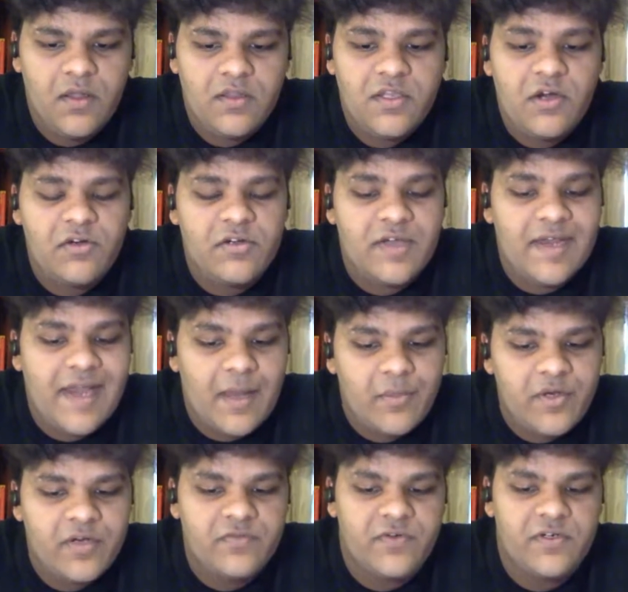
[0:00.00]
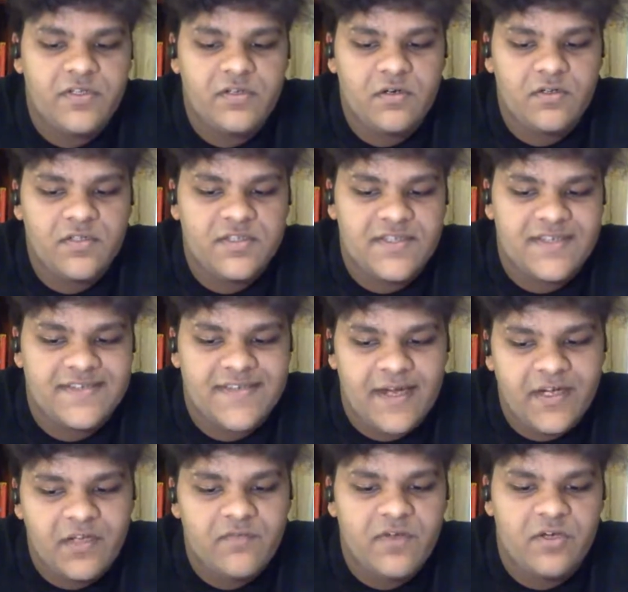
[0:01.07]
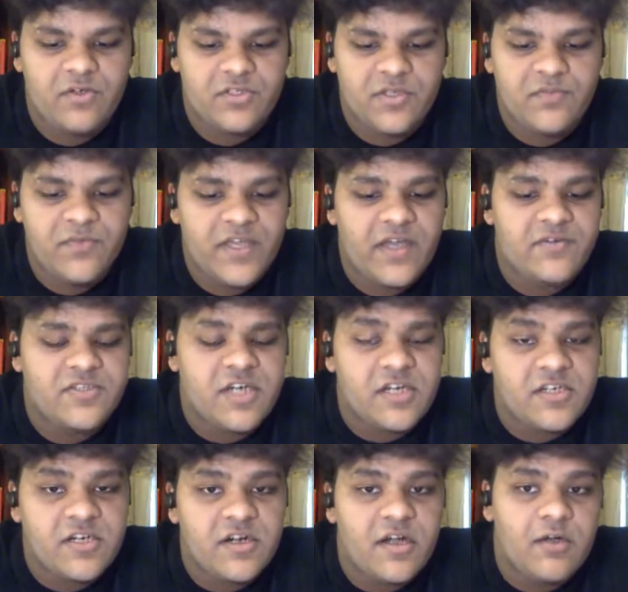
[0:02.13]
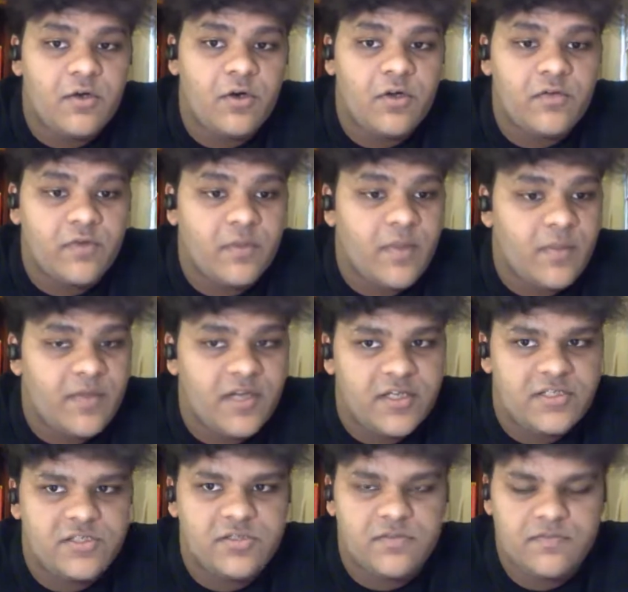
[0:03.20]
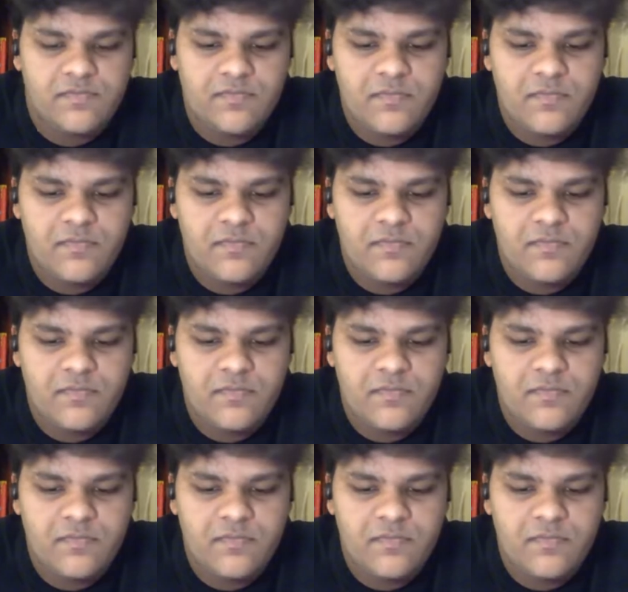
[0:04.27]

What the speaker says: Now, to elaborate further on this exciting fellowship, we have Sashrika Kaur from MLH.